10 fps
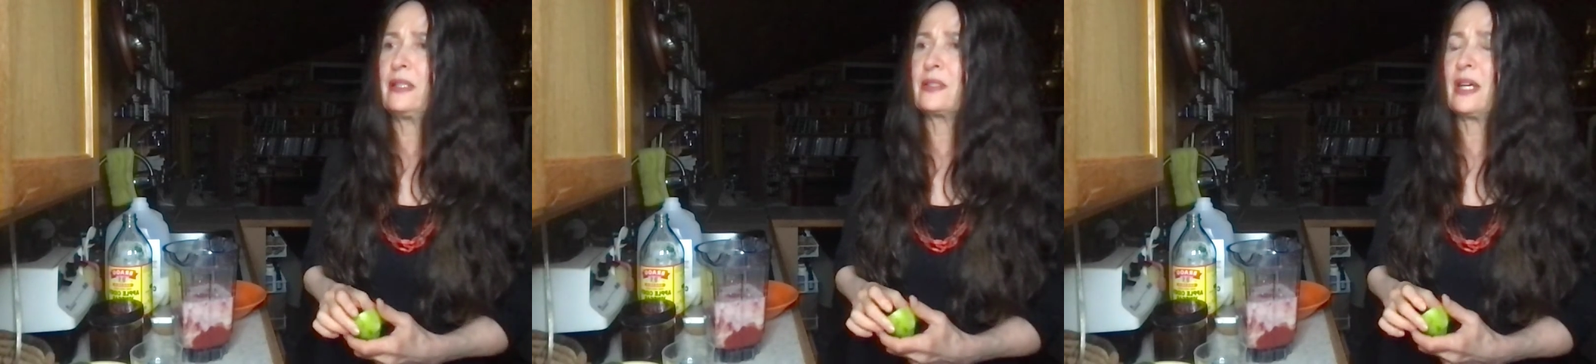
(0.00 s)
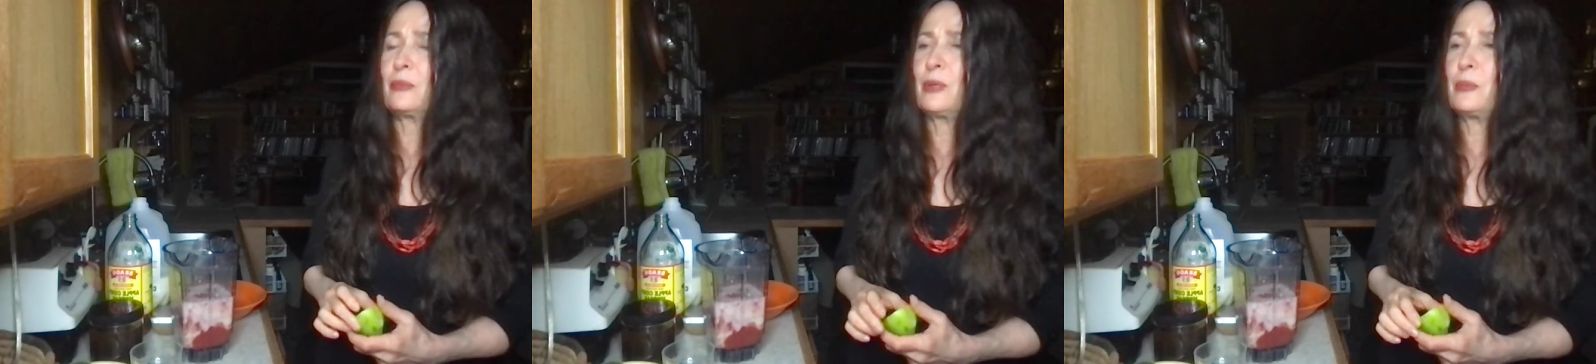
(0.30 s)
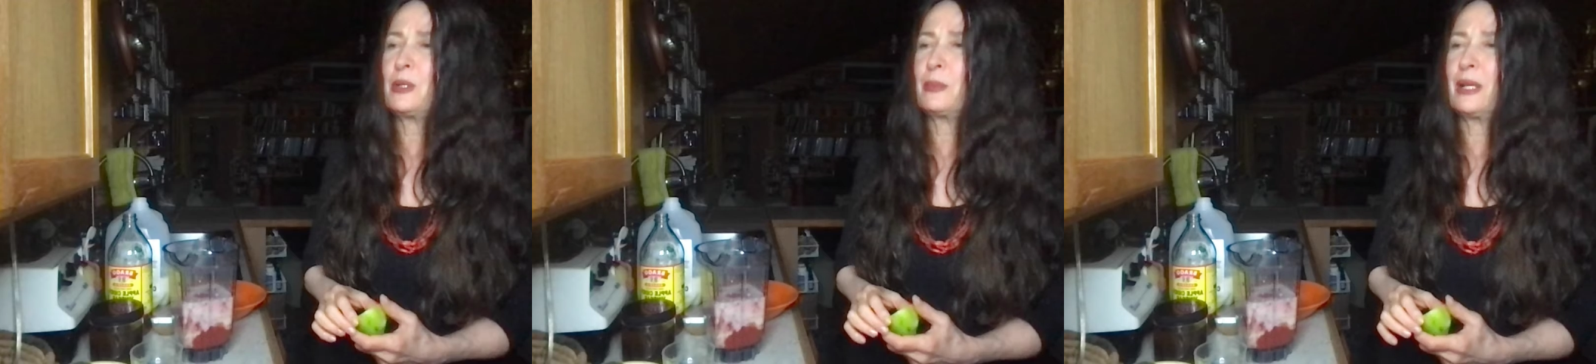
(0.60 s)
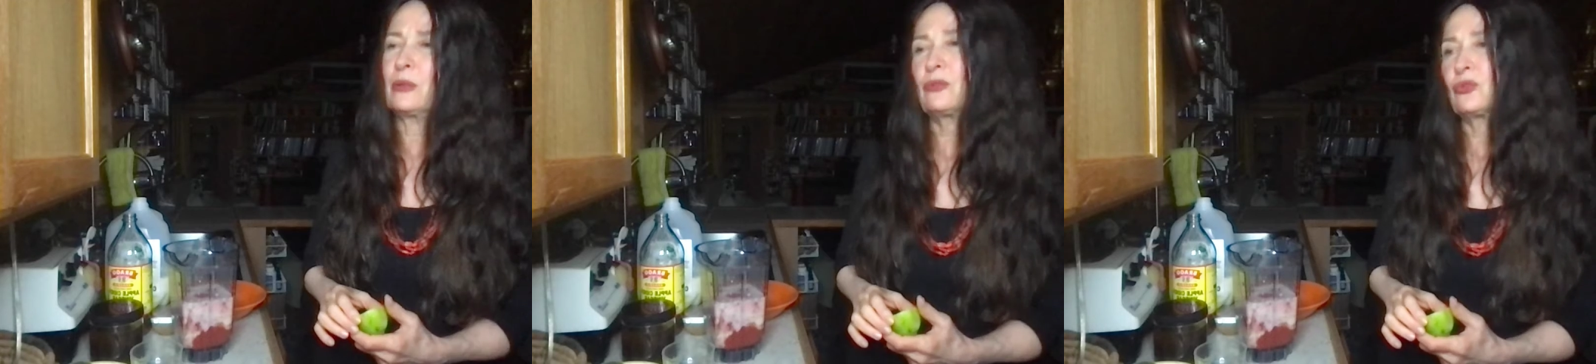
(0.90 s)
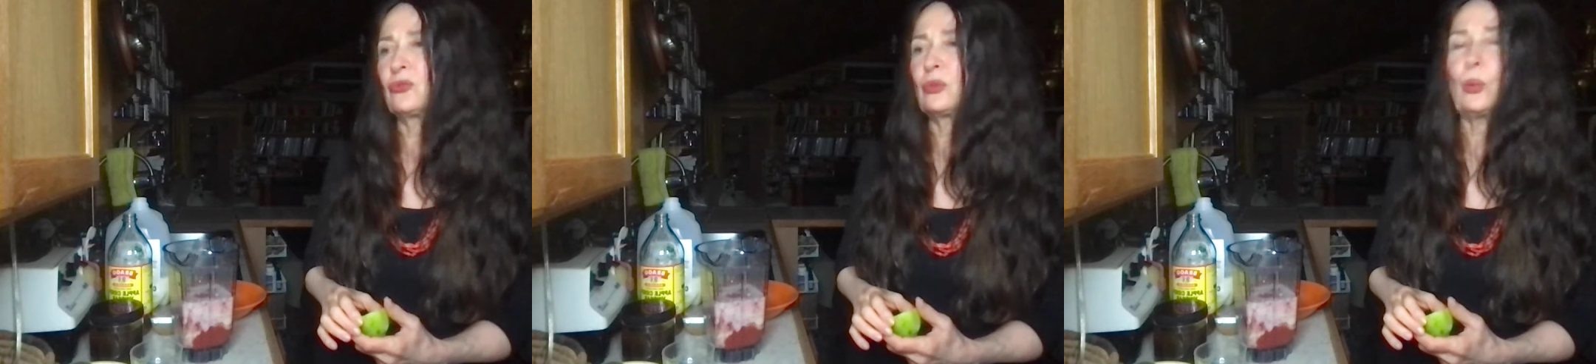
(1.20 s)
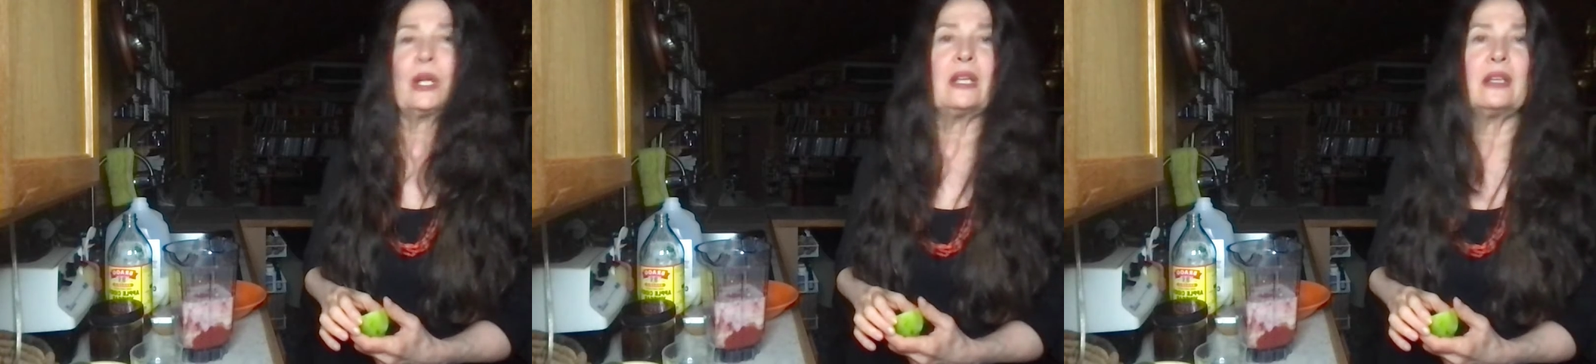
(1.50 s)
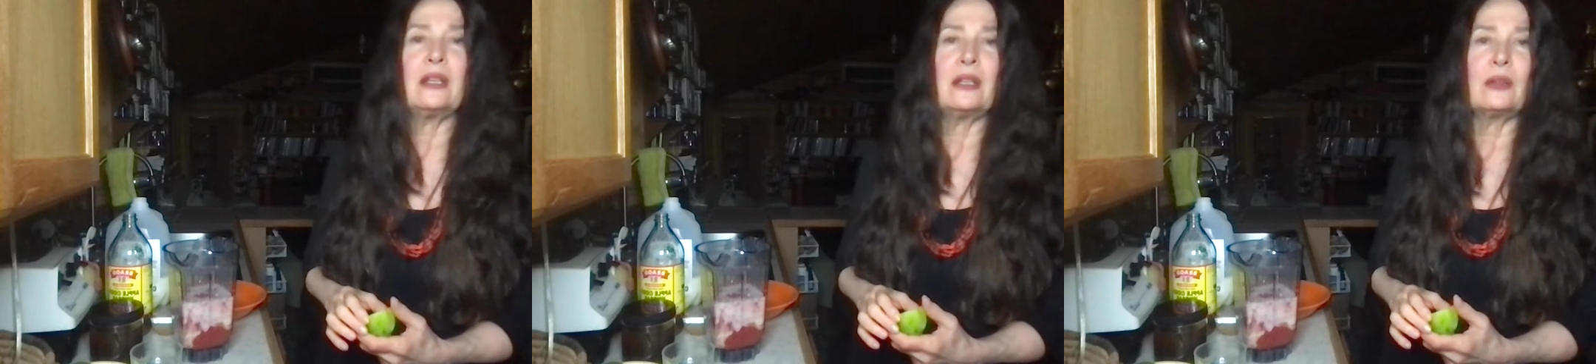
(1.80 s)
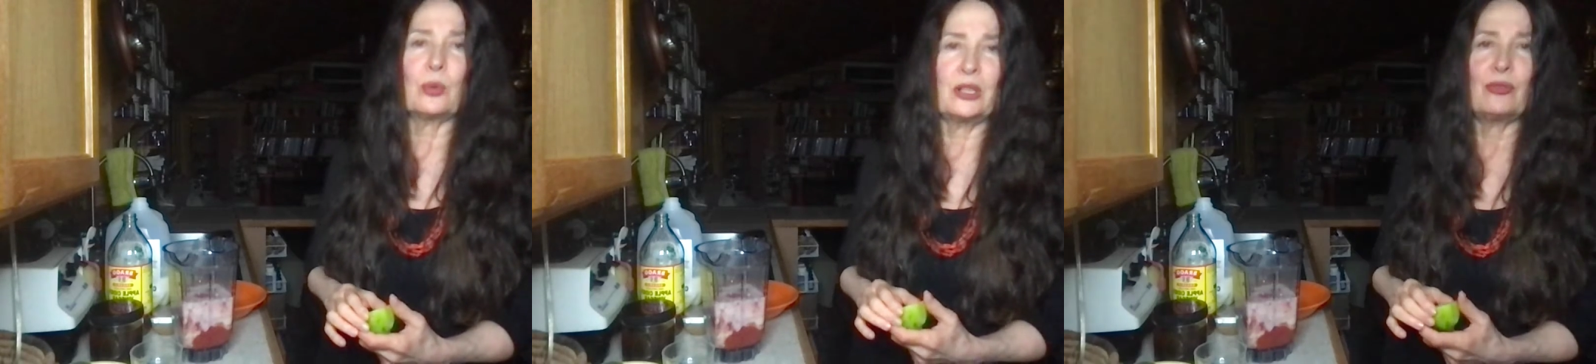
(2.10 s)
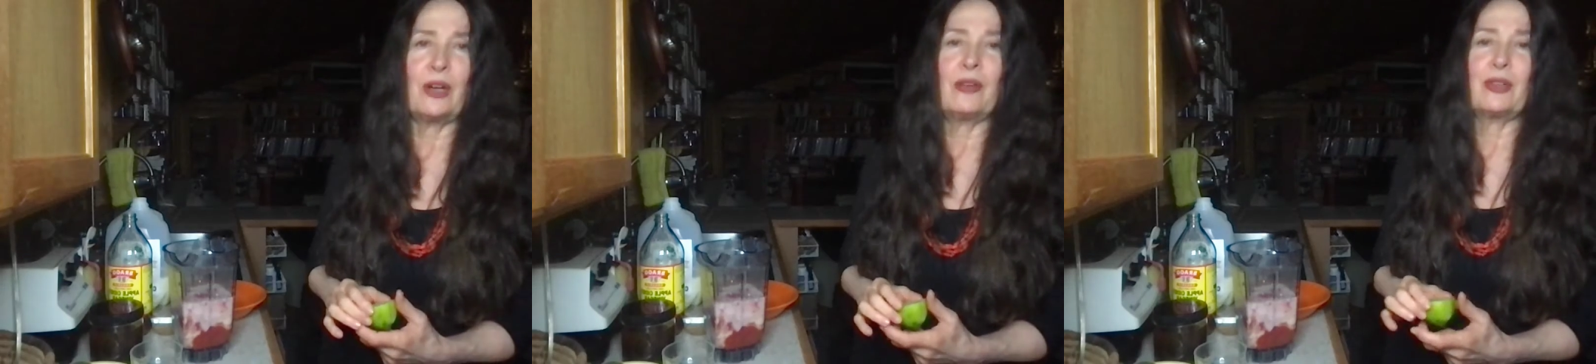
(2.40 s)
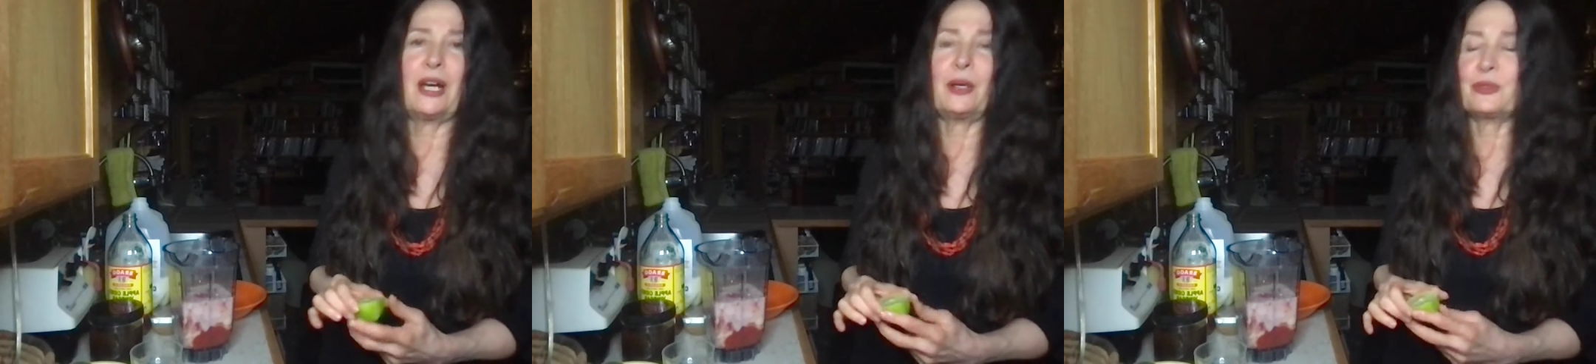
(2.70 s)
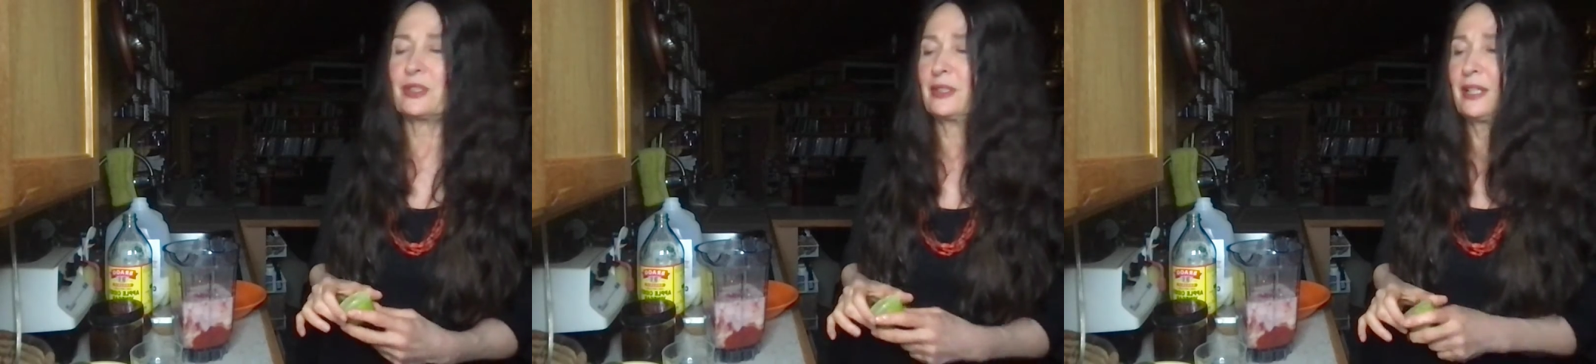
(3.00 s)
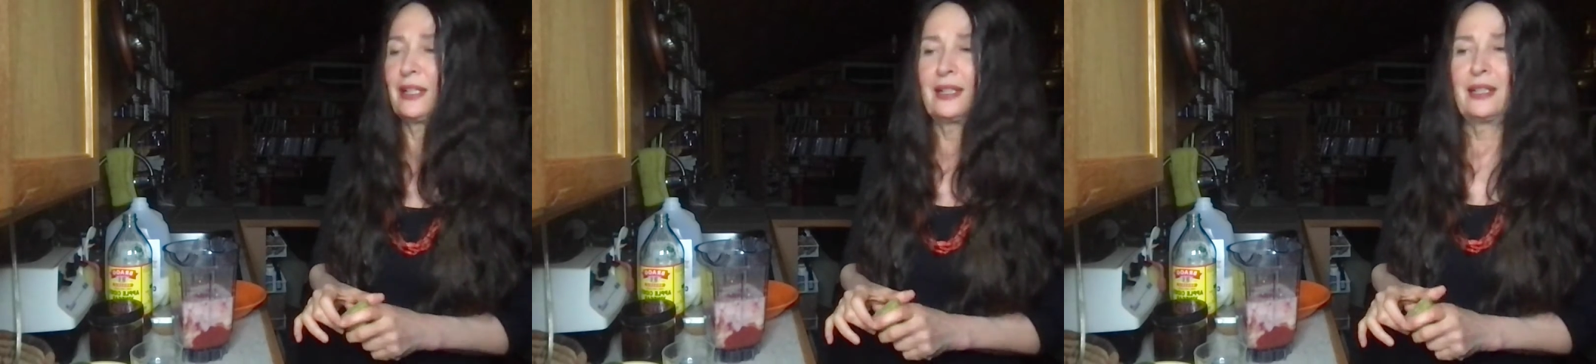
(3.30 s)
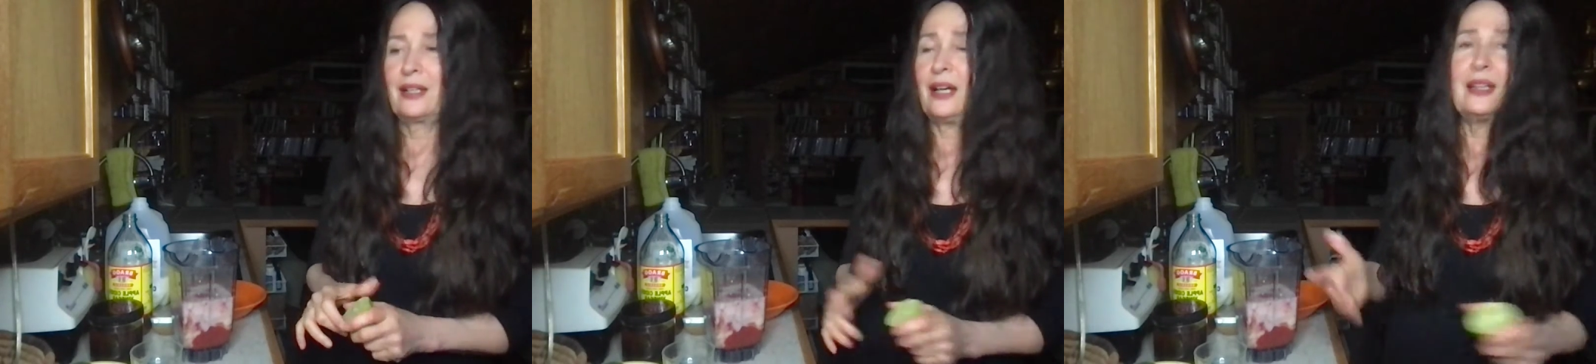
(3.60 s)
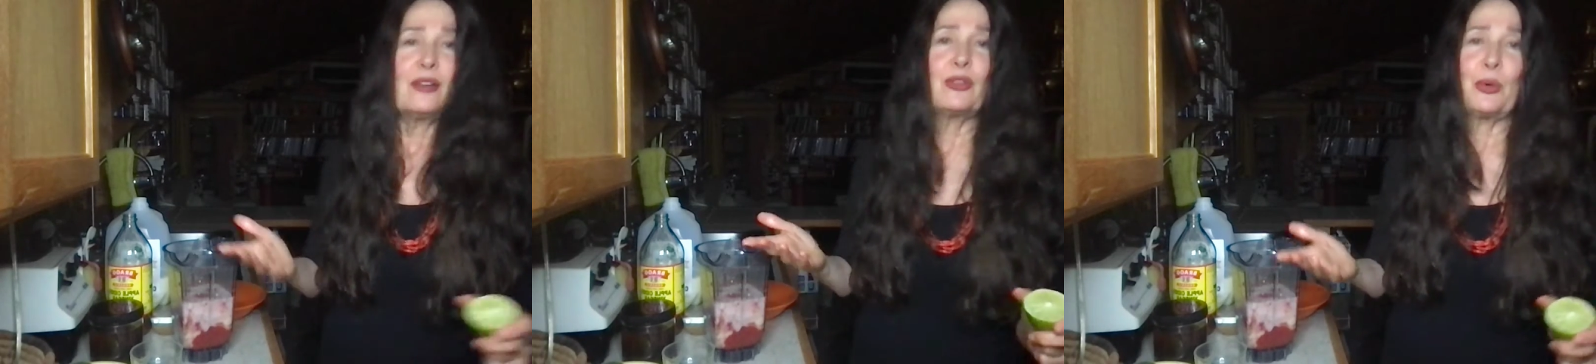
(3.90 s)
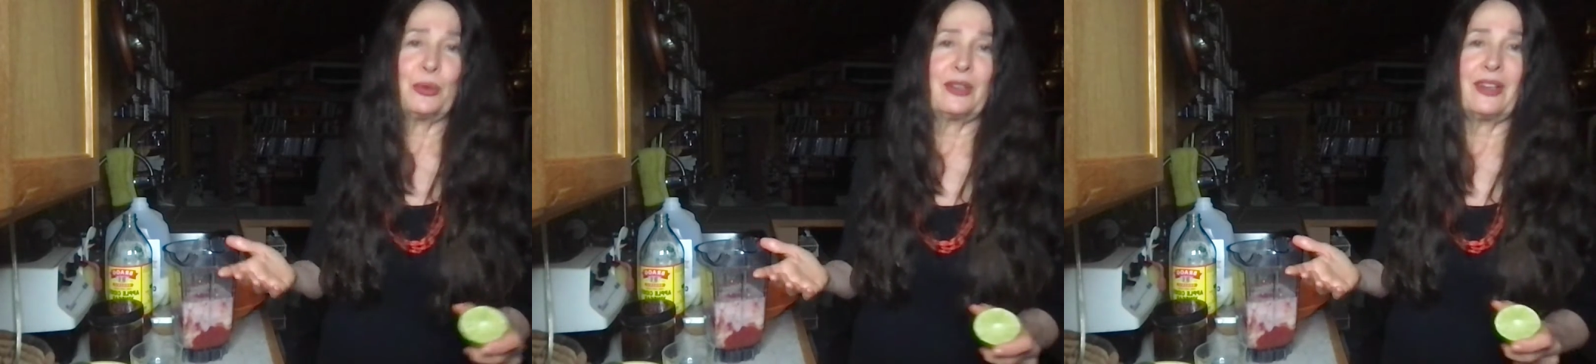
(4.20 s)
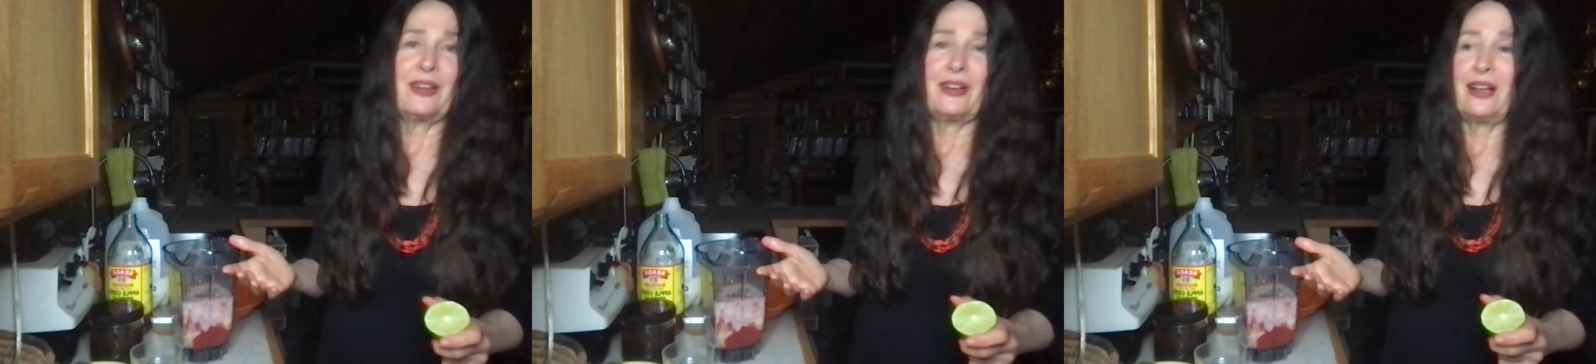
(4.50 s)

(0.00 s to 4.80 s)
got maybe about 20, 25 cows, and I love going there.